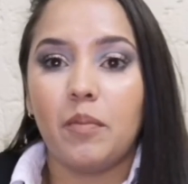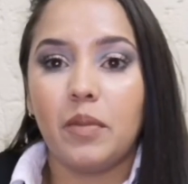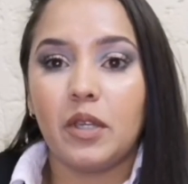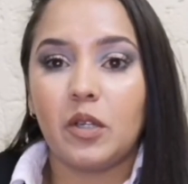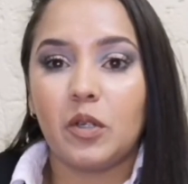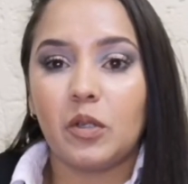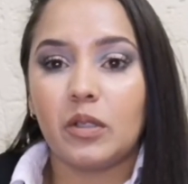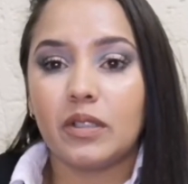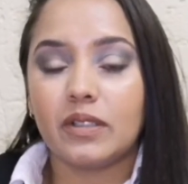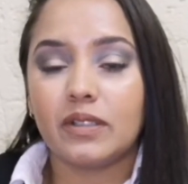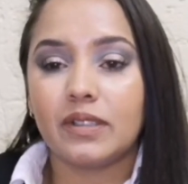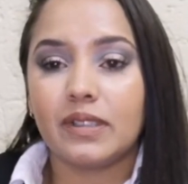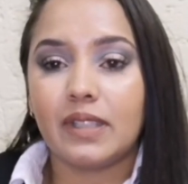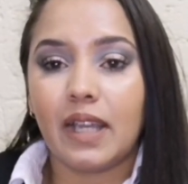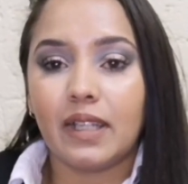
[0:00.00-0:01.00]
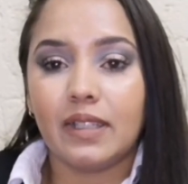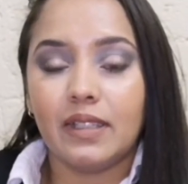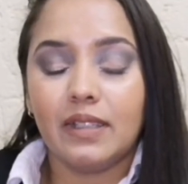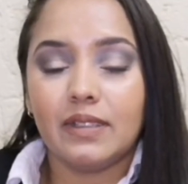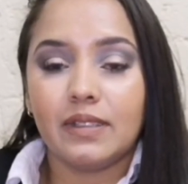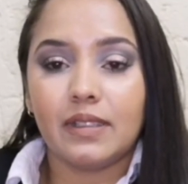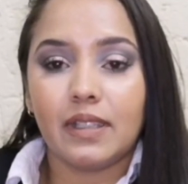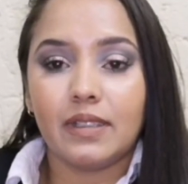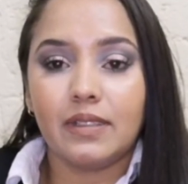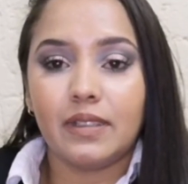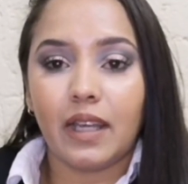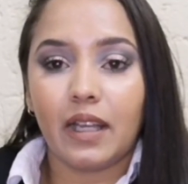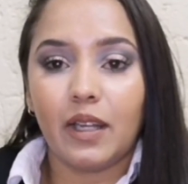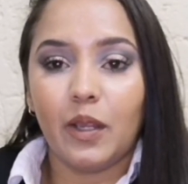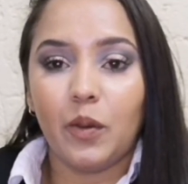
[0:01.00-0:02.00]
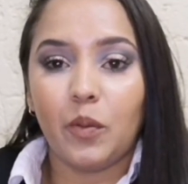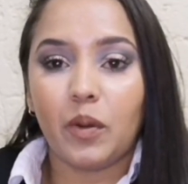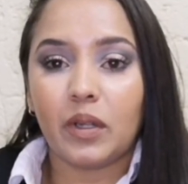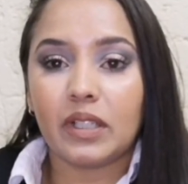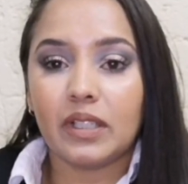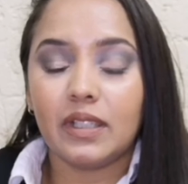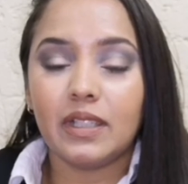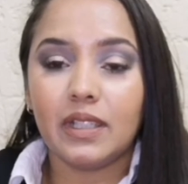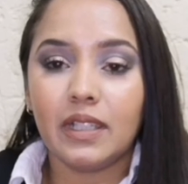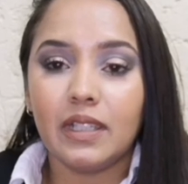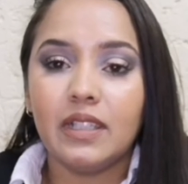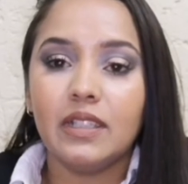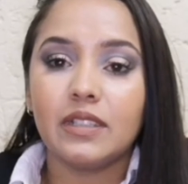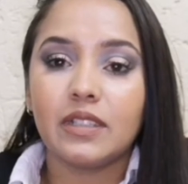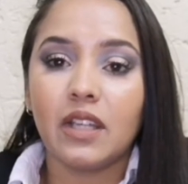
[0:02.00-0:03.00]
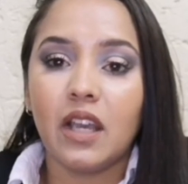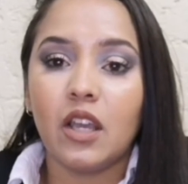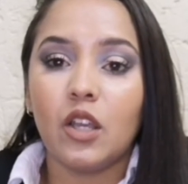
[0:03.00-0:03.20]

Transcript: because that is exactly what it is.